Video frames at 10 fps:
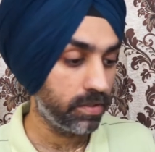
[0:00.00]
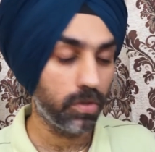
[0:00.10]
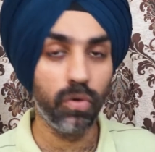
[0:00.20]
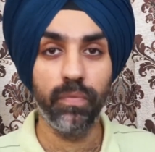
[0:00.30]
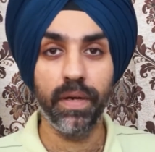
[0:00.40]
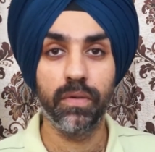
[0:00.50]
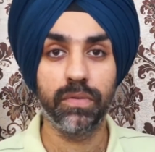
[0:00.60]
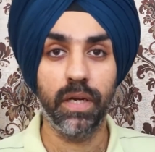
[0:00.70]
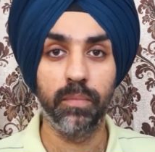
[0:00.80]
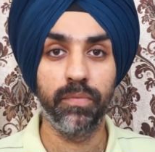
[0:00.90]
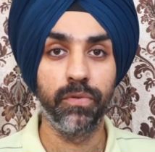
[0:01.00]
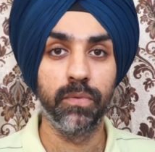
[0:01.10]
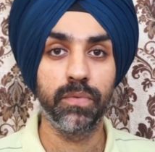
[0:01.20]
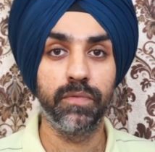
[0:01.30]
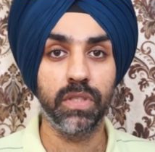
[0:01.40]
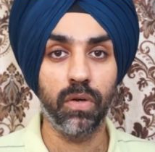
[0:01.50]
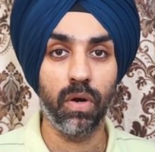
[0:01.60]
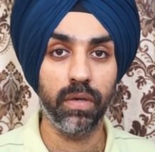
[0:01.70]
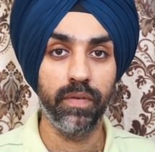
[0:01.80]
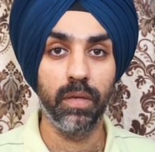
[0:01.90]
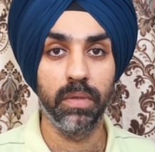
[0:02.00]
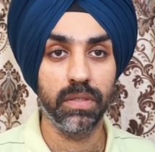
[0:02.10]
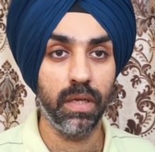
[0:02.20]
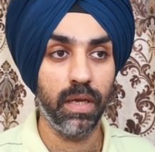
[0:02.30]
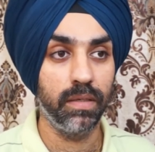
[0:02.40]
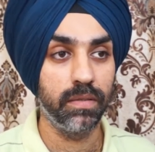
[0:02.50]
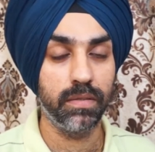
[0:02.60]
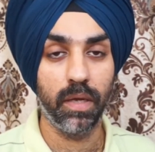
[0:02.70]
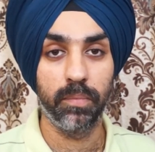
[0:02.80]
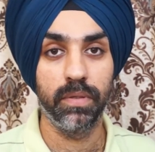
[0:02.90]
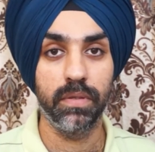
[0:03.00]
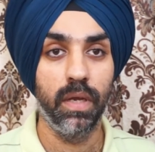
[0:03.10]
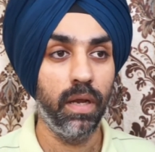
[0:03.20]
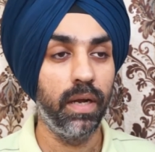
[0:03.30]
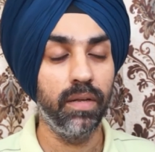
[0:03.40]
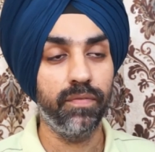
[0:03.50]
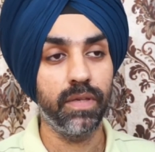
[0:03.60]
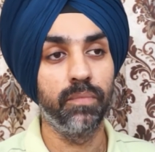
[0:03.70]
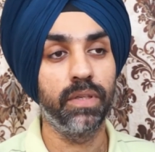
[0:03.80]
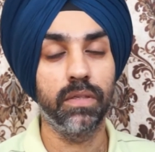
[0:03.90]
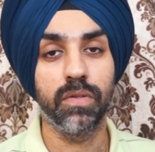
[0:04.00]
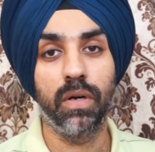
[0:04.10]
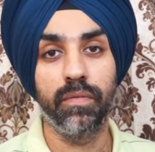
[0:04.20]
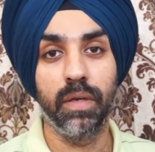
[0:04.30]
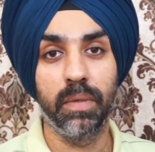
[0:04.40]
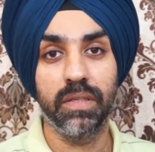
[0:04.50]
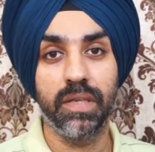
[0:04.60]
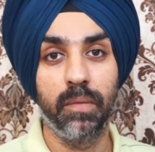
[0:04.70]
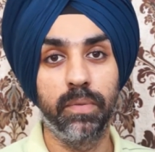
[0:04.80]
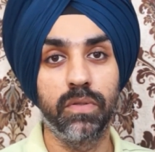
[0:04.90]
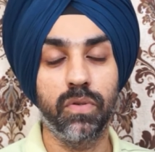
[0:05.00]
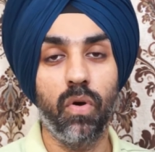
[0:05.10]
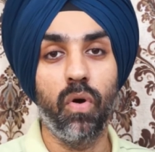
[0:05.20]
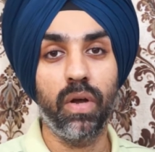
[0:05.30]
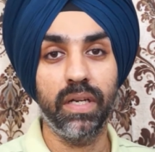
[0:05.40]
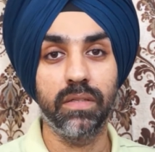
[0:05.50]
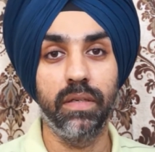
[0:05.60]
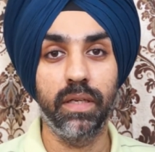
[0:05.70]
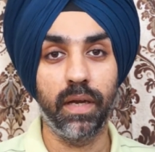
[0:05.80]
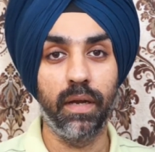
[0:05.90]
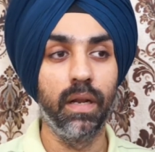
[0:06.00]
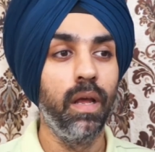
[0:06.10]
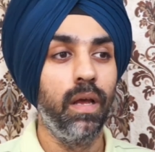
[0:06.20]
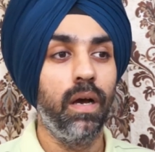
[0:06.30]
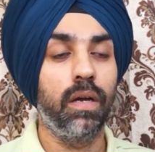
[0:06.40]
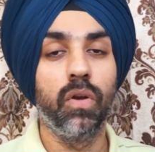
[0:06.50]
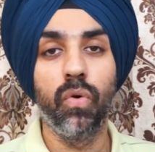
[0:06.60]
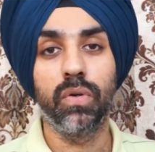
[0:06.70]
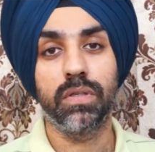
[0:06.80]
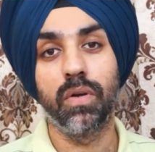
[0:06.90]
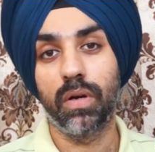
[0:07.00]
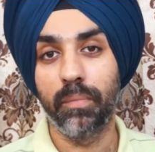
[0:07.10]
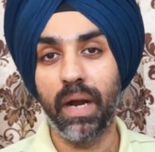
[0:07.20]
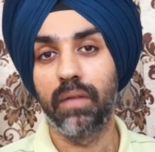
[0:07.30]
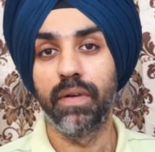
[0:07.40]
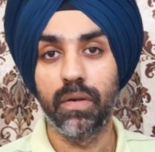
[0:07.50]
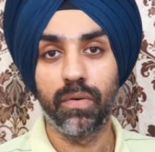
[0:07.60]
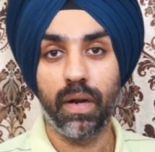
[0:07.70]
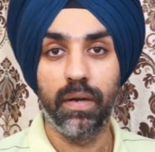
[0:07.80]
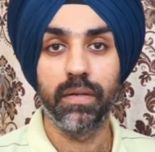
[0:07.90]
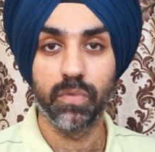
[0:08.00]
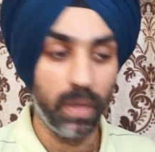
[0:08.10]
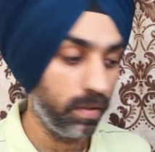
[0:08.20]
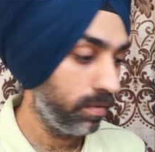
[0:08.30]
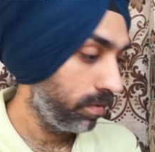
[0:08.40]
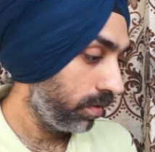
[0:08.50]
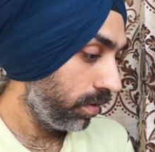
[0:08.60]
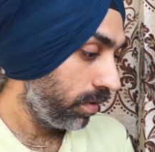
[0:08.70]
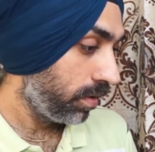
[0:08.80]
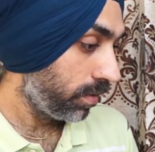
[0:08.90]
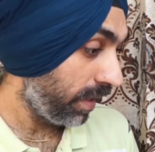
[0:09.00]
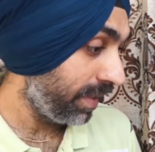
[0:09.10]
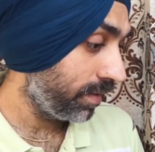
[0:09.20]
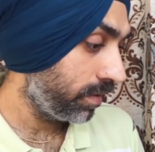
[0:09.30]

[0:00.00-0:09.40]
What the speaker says: a good way to try perfumes which are not available as samples, and if something is not available as samples or as a decant, a clone is not a bad way to try it as well. Right,